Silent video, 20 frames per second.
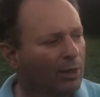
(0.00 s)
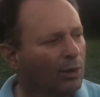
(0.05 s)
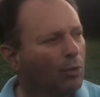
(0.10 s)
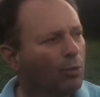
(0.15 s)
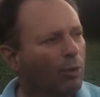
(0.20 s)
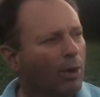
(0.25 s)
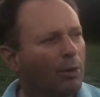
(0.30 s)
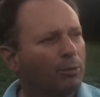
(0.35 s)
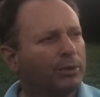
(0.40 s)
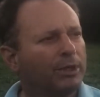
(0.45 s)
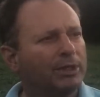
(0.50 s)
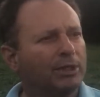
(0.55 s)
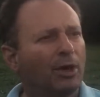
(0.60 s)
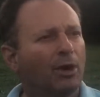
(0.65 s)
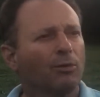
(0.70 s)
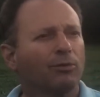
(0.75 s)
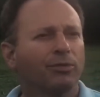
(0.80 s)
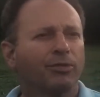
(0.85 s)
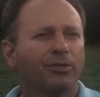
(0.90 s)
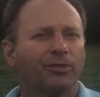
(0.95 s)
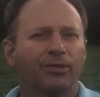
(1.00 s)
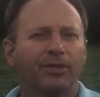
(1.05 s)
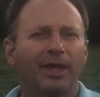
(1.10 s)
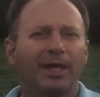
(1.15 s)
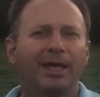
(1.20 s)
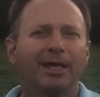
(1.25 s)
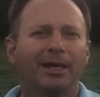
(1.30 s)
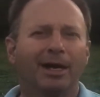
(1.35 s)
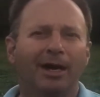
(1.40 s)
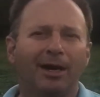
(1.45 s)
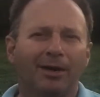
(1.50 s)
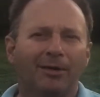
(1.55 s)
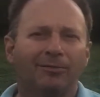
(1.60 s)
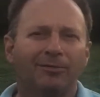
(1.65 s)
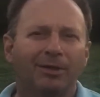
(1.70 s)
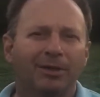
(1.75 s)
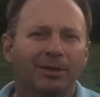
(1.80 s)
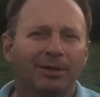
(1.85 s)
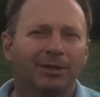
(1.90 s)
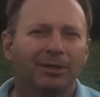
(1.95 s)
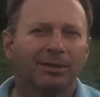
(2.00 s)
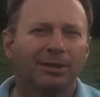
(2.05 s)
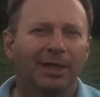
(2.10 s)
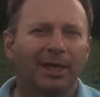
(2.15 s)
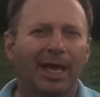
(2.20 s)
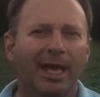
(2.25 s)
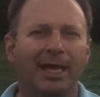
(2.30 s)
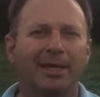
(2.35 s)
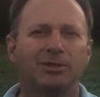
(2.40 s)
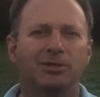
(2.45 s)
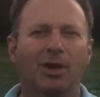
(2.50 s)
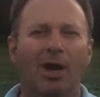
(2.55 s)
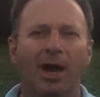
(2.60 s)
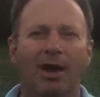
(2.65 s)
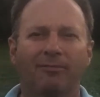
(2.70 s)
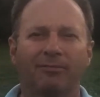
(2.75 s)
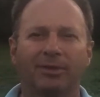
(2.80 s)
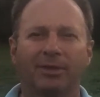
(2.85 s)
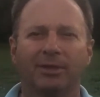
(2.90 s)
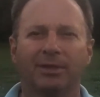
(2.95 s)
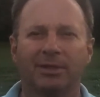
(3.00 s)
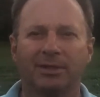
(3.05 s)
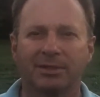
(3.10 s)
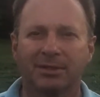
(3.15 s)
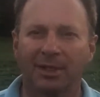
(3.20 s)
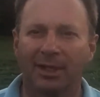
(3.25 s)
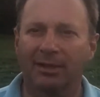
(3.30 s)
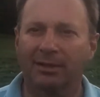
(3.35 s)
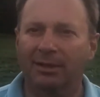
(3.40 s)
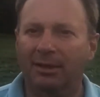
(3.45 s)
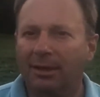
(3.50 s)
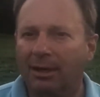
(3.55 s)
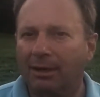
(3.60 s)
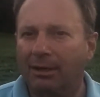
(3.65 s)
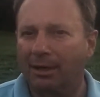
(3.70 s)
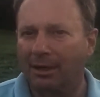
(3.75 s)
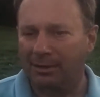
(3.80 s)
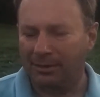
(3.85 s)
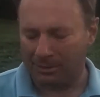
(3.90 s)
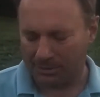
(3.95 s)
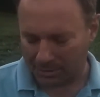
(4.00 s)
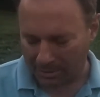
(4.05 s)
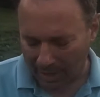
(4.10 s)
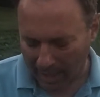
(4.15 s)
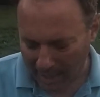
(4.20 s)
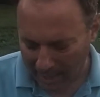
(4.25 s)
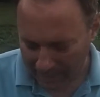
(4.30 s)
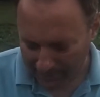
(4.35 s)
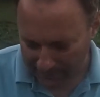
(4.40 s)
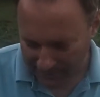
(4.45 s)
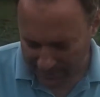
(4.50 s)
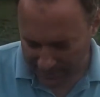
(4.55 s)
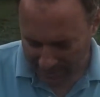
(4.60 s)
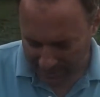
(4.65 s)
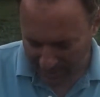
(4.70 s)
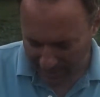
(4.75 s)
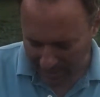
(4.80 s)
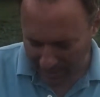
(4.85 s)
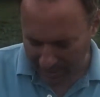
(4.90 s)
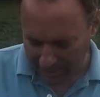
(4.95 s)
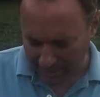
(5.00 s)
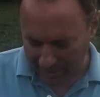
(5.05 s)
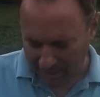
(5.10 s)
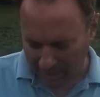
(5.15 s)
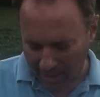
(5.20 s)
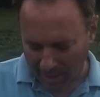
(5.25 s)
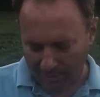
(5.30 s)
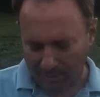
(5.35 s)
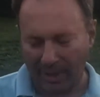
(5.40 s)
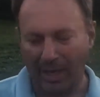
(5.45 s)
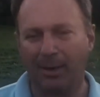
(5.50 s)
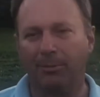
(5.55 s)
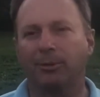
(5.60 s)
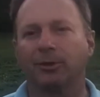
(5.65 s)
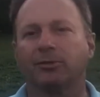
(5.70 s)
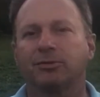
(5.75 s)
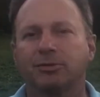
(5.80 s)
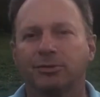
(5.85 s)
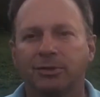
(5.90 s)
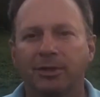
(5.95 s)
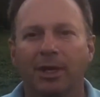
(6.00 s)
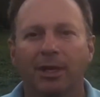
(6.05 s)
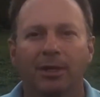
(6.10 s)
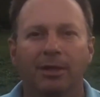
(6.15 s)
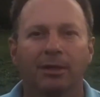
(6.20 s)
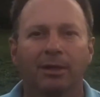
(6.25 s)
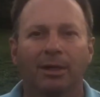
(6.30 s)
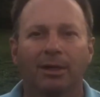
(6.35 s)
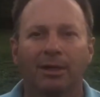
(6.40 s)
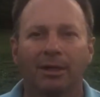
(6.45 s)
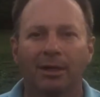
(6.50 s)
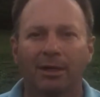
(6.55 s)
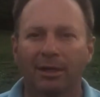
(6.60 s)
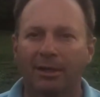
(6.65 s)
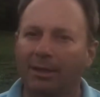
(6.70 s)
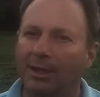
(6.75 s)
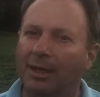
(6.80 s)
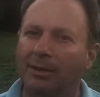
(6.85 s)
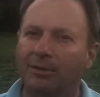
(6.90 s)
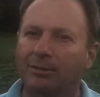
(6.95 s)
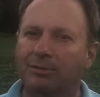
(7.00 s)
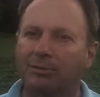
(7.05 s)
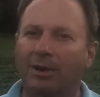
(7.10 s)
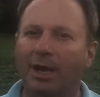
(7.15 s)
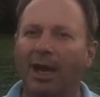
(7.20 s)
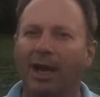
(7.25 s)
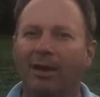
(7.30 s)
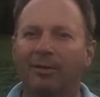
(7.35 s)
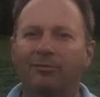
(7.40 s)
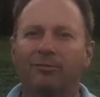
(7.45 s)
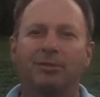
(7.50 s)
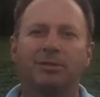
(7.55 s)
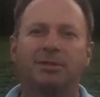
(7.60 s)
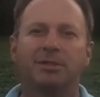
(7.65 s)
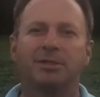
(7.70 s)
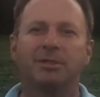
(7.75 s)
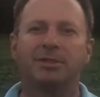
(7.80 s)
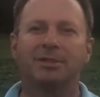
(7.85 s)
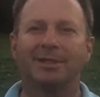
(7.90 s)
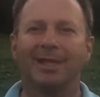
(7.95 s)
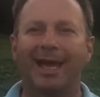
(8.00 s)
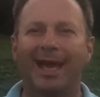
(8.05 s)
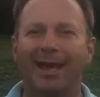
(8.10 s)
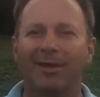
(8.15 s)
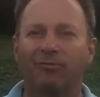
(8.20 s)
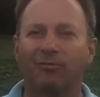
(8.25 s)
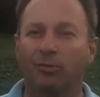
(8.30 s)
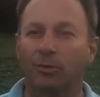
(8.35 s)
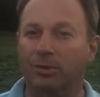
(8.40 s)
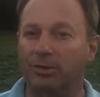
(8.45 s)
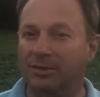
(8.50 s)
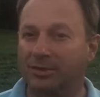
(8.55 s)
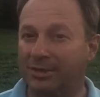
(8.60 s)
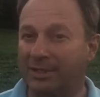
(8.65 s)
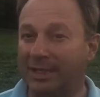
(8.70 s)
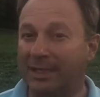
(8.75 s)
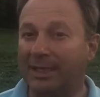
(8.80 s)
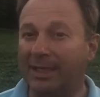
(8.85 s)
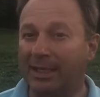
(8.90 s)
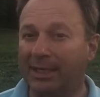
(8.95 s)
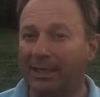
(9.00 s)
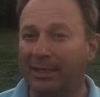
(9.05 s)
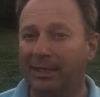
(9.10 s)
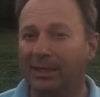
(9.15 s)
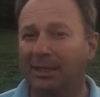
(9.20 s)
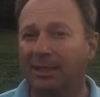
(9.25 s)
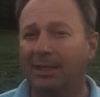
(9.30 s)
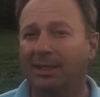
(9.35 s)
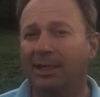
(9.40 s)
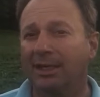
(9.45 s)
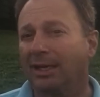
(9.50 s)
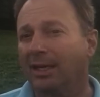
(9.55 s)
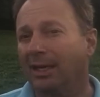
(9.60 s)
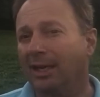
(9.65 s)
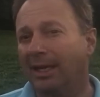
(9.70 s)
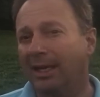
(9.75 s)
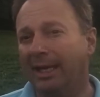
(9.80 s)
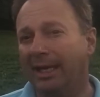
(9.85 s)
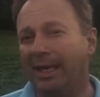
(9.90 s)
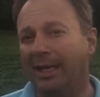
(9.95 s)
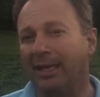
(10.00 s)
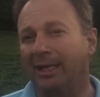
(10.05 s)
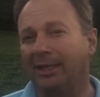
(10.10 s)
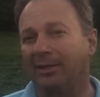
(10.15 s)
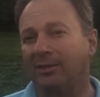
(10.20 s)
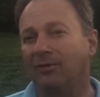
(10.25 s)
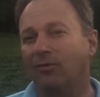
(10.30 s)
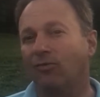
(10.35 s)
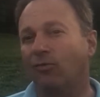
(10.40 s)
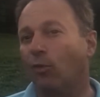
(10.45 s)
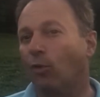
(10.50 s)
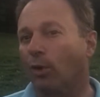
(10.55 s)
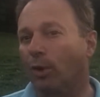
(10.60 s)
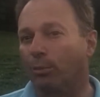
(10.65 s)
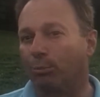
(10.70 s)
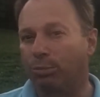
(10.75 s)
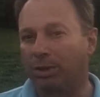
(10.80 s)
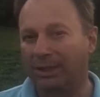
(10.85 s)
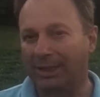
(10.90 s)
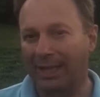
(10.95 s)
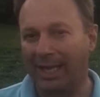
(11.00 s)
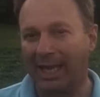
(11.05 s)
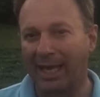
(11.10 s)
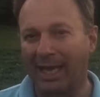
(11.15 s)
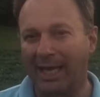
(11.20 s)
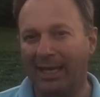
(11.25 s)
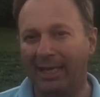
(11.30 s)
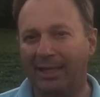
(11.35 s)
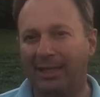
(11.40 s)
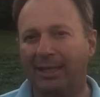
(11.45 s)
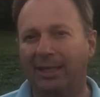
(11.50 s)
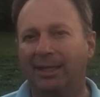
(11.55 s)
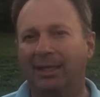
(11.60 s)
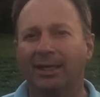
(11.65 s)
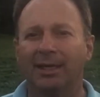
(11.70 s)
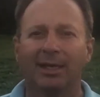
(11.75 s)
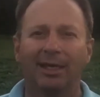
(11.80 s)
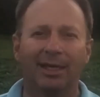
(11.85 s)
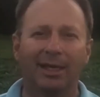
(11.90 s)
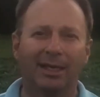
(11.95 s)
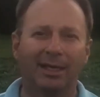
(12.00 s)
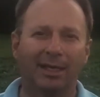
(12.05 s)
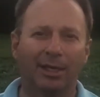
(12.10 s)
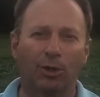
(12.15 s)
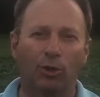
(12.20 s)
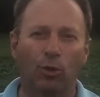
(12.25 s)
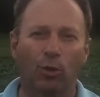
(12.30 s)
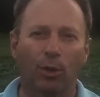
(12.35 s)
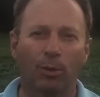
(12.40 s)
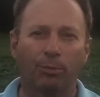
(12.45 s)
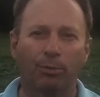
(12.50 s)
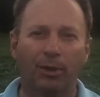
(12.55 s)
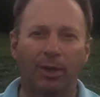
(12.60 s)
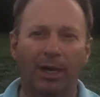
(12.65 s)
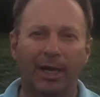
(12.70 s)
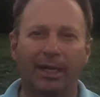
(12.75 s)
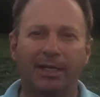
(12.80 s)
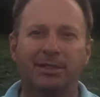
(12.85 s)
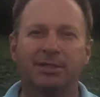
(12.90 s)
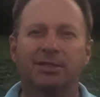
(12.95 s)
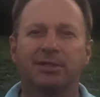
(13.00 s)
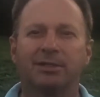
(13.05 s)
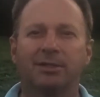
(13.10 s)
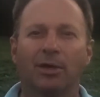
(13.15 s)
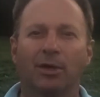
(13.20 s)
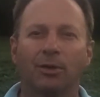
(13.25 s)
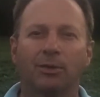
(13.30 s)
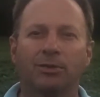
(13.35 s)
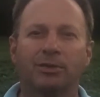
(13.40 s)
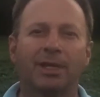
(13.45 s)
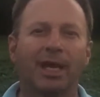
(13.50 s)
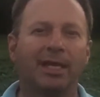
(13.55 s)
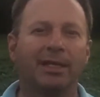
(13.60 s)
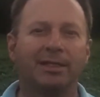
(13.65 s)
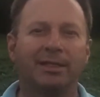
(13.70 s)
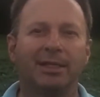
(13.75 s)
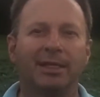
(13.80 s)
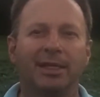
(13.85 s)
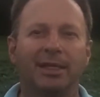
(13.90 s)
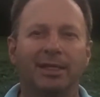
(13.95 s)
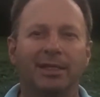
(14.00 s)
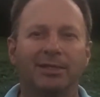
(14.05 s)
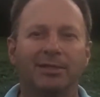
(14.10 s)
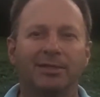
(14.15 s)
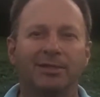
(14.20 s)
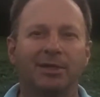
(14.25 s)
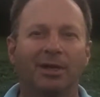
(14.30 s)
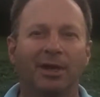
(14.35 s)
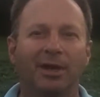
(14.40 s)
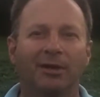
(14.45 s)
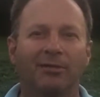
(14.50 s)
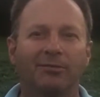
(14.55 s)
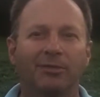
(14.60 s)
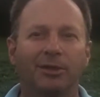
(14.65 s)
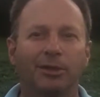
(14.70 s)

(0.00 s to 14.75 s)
What we don't think of as often is that there are other drives, and all mammals share another drive, which is that for seeking and for play, and incorporates those ideas of